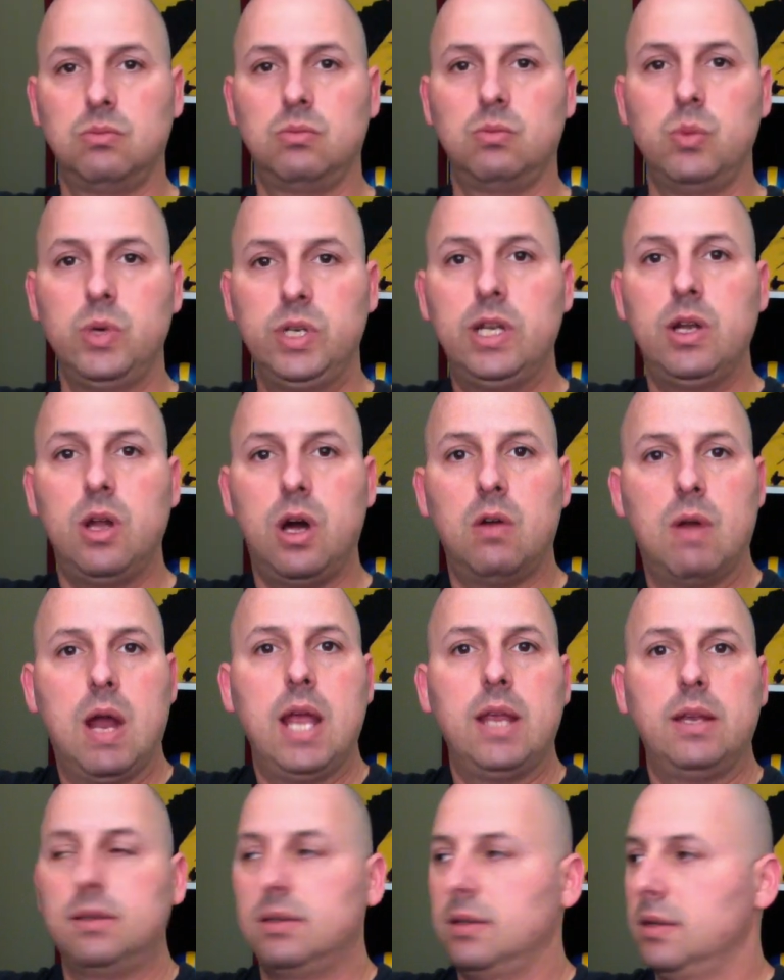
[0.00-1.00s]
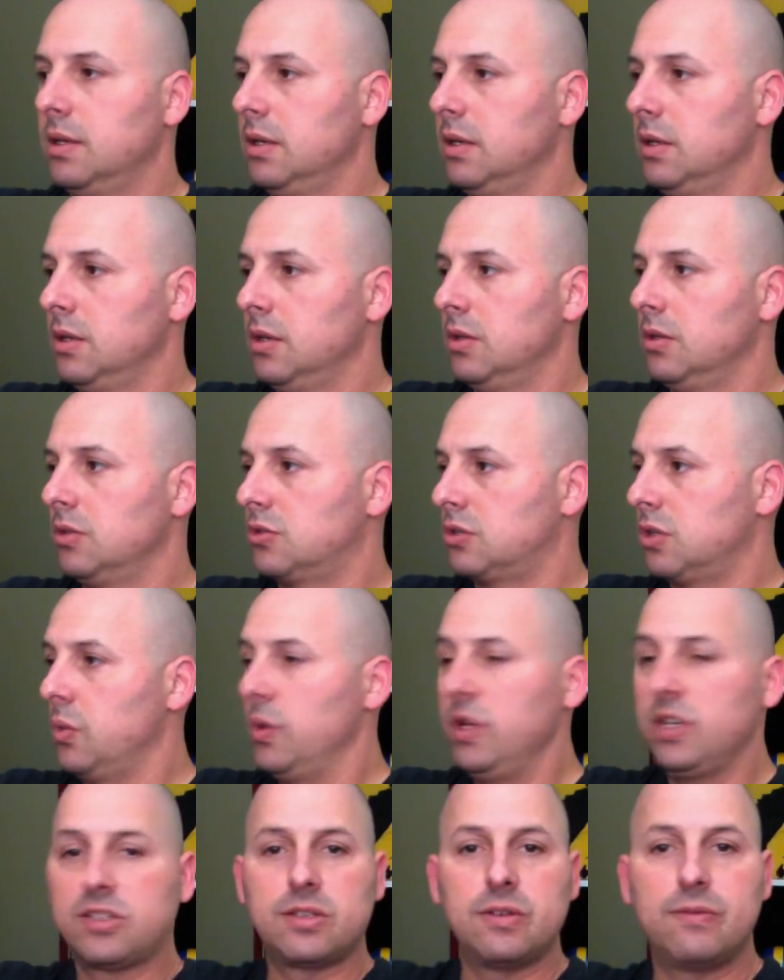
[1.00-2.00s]
we did all right. So
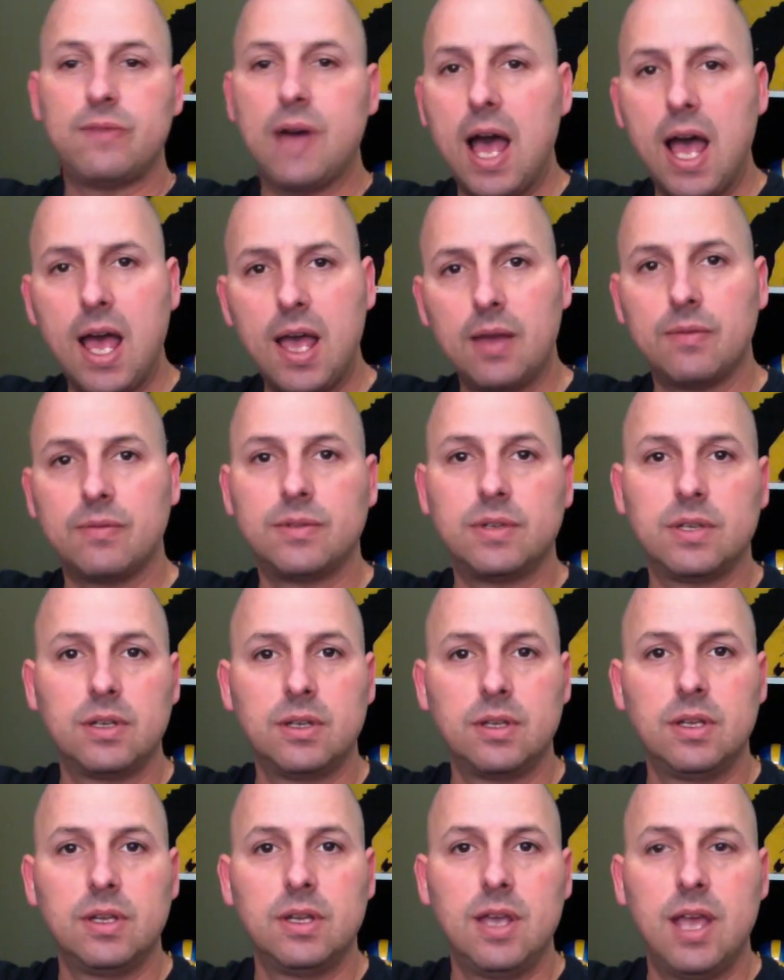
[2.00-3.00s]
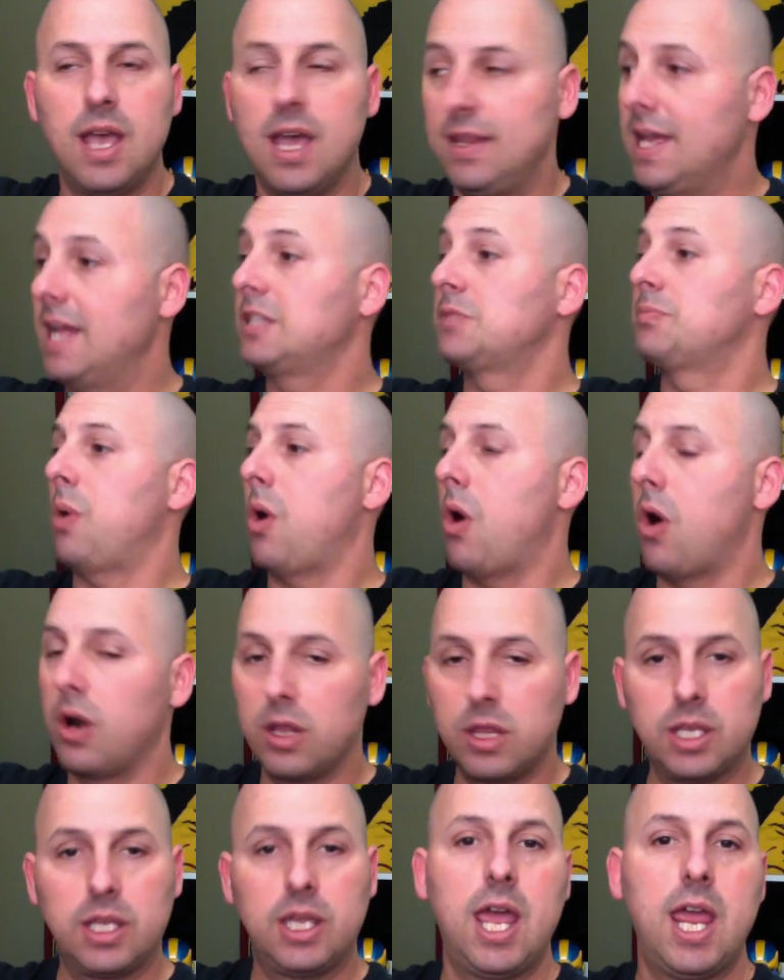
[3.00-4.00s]
we survived. And that's part
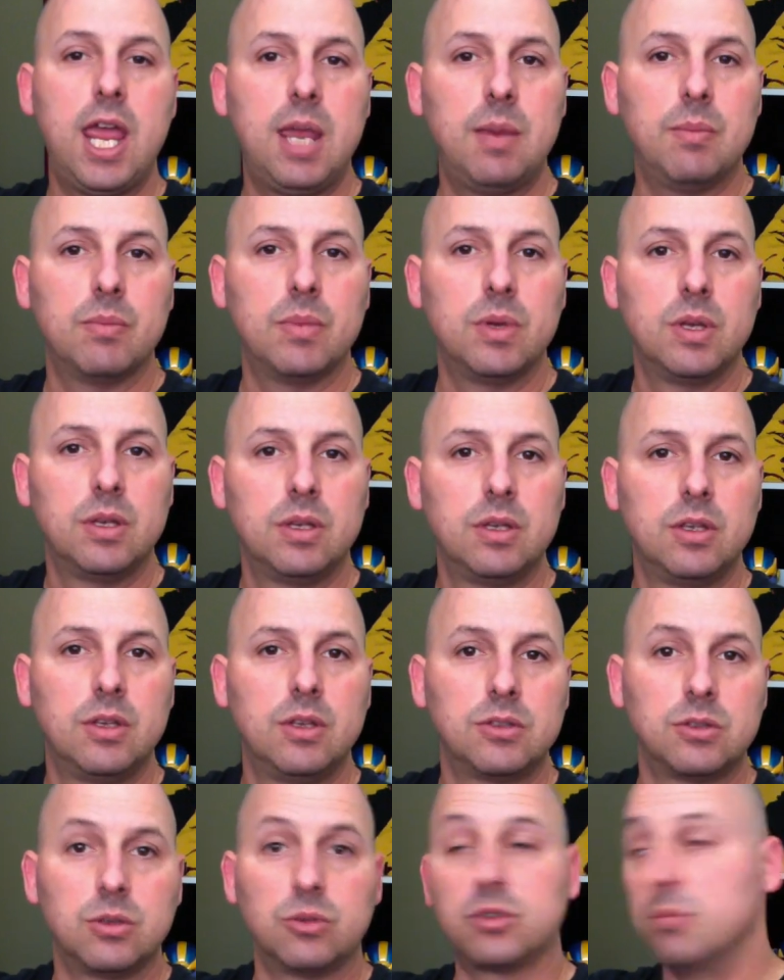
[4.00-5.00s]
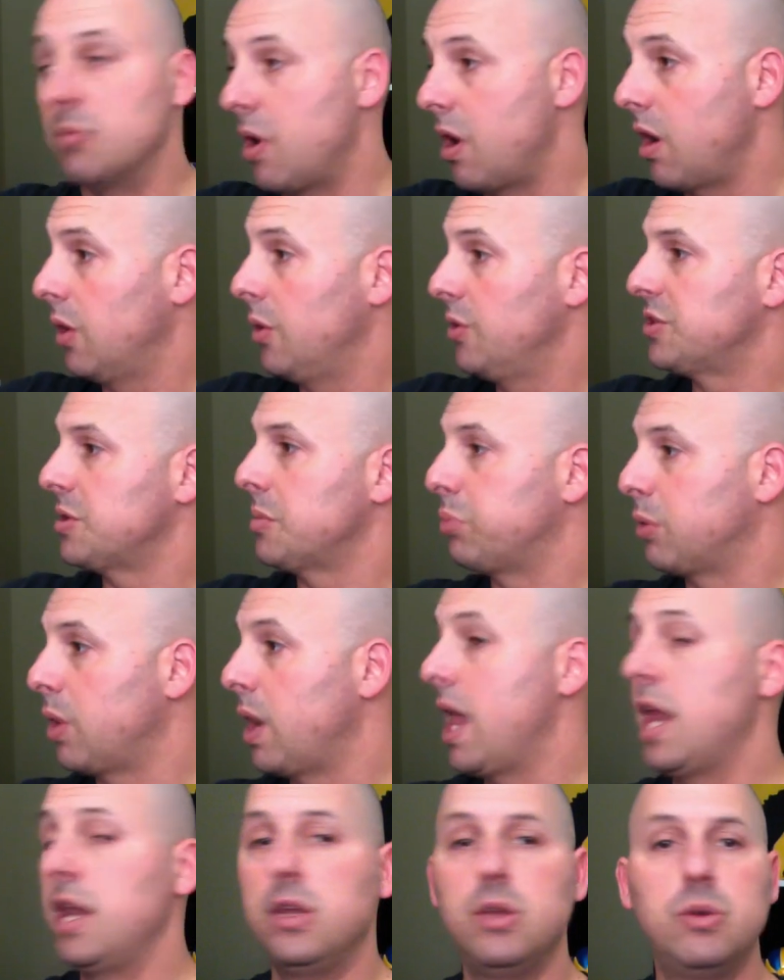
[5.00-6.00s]
of the game. So tomorrow is a
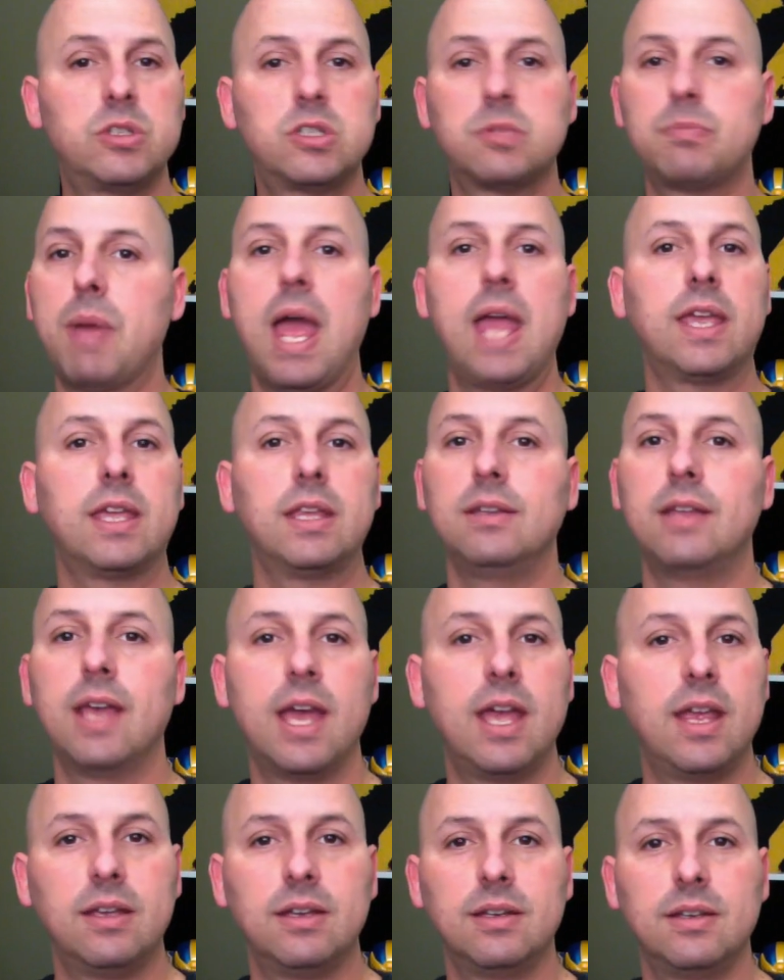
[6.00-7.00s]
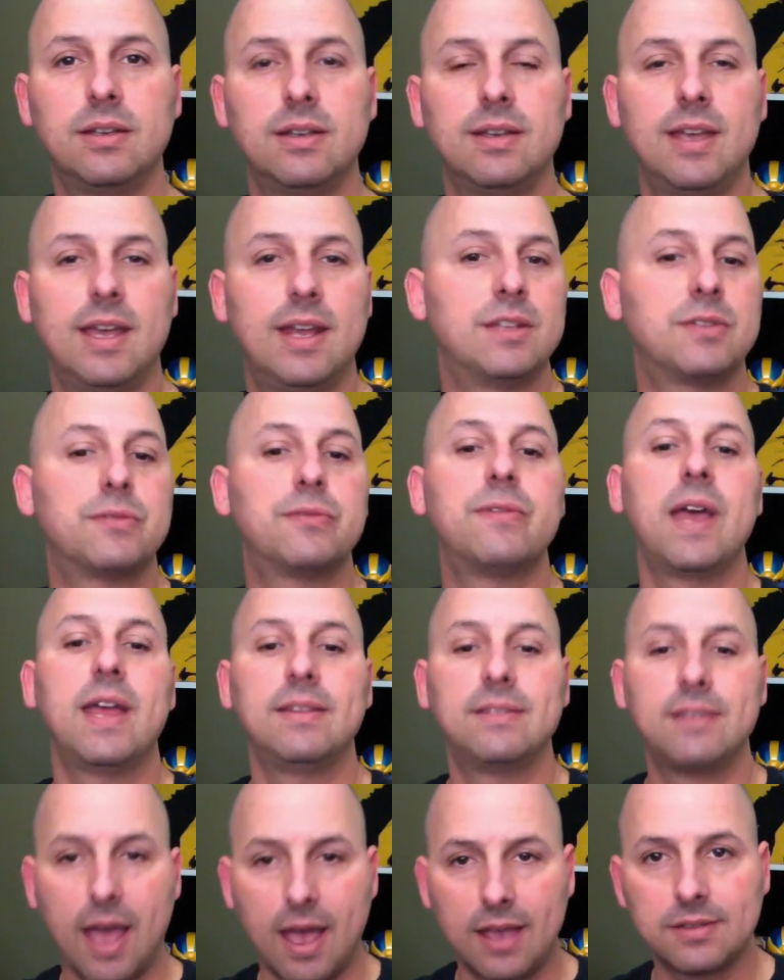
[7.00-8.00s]
brand new spanking day. And it's
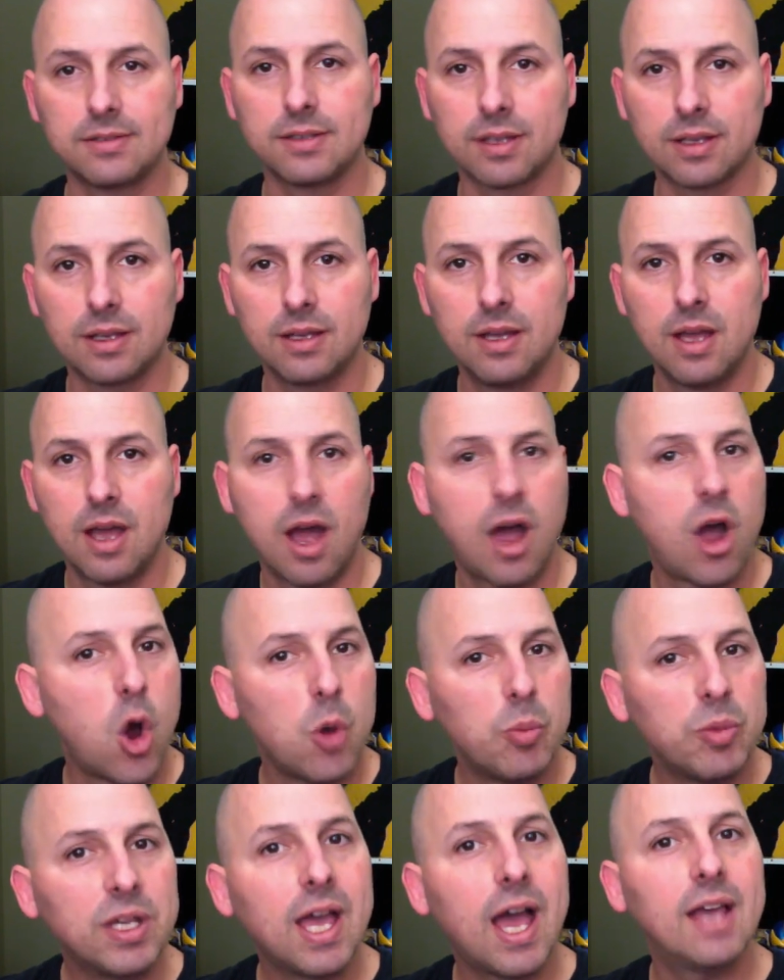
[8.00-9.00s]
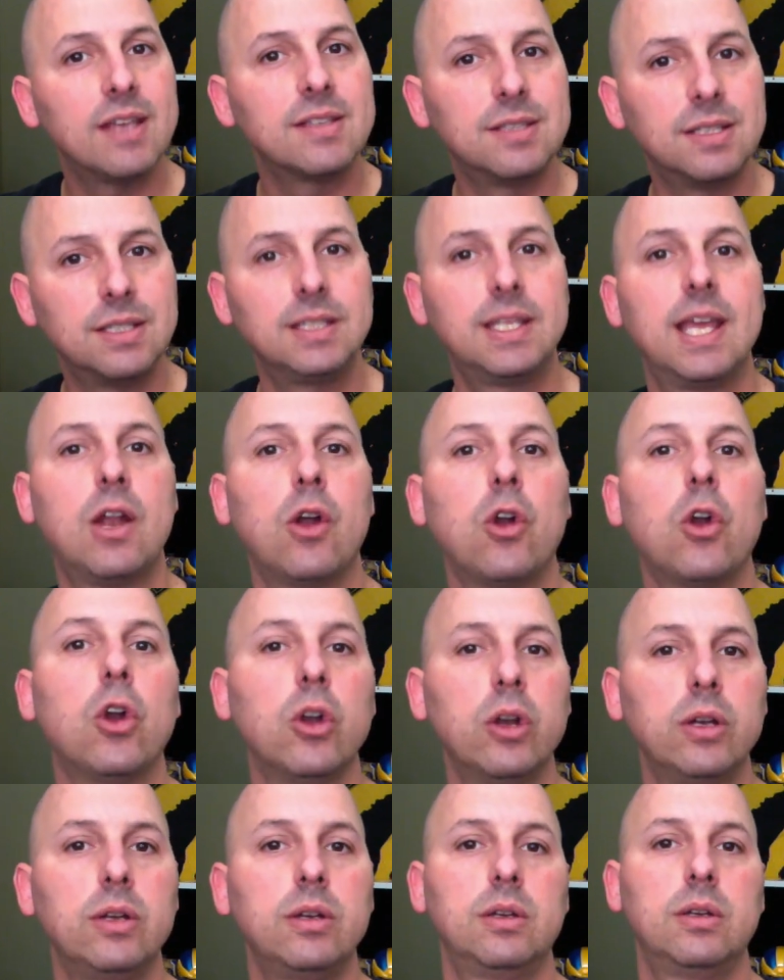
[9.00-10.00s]
fantastic. I hope you guys didn't get
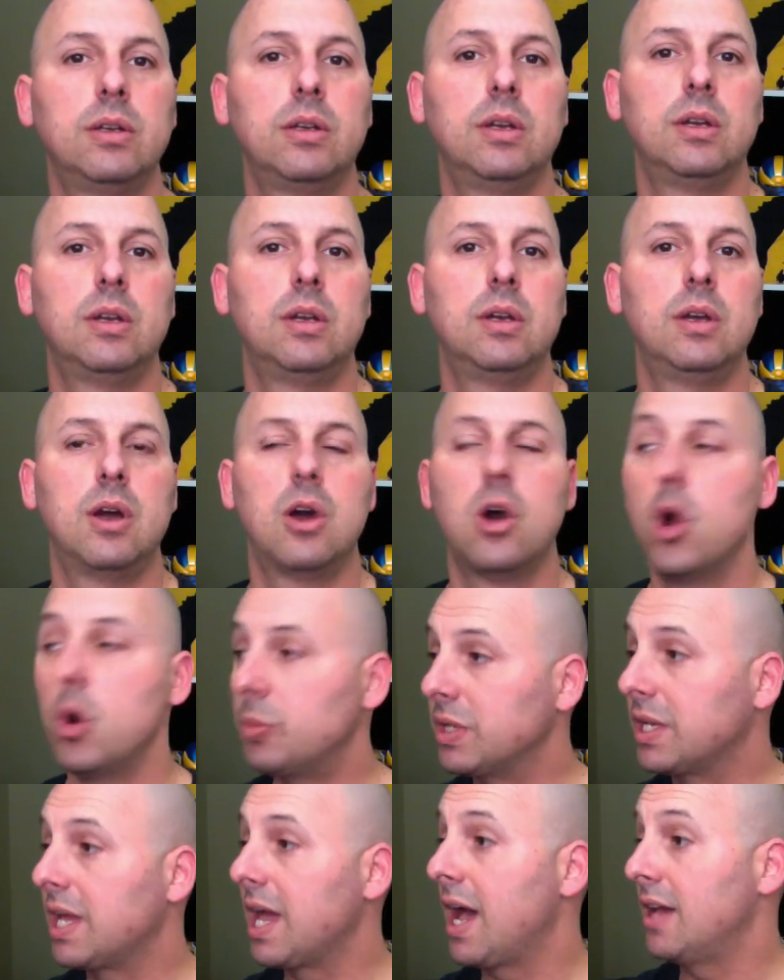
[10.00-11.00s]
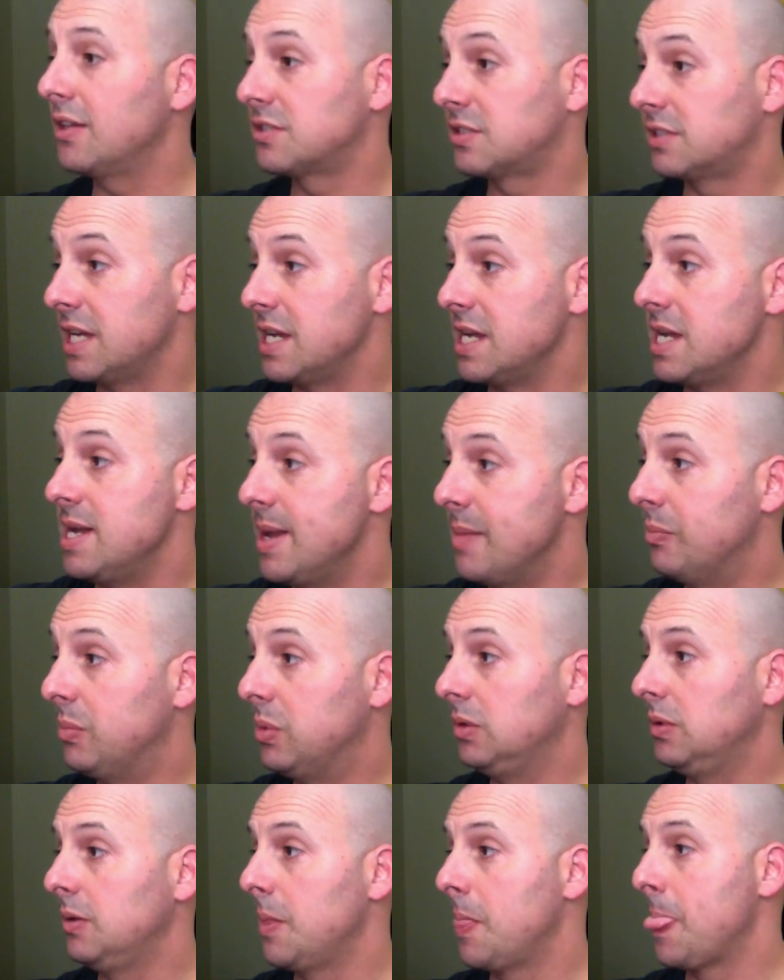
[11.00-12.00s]
hurt. I hope you guys stayed
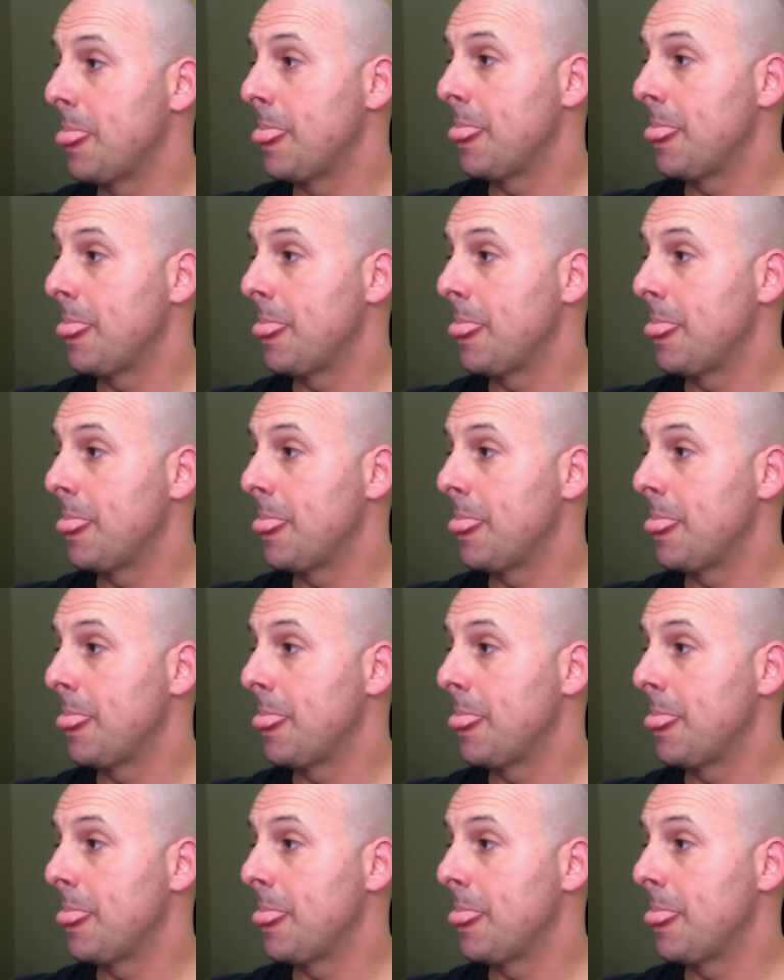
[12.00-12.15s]
nimble.